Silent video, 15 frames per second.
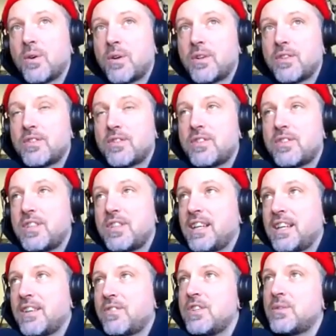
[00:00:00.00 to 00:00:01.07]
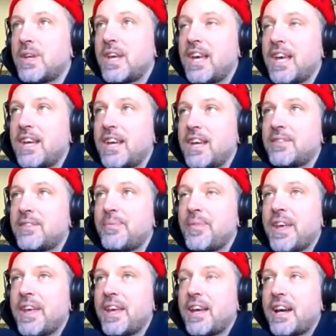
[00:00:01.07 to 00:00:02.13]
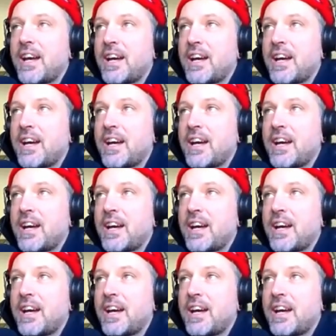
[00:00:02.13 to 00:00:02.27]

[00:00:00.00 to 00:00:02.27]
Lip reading: or seeing if you can